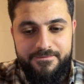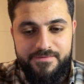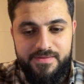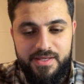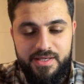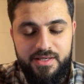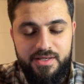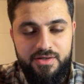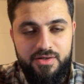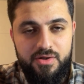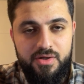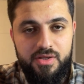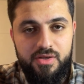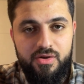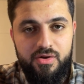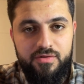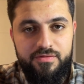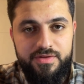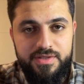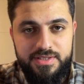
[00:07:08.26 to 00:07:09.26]
And I know a
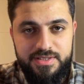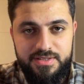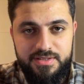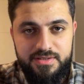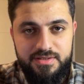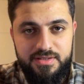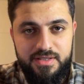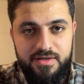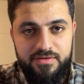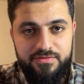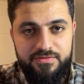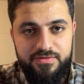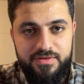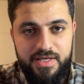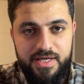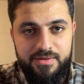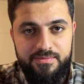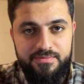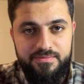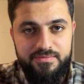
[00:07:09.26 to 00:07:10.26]
lot of this stuff that
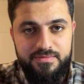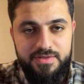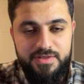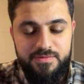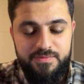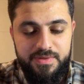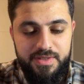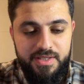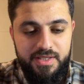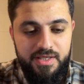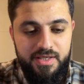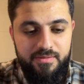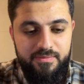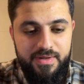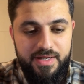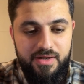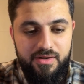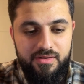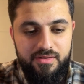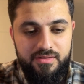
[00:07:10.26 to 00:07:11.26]
I'm speaking
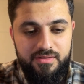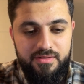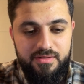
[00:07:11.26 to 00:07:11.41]
about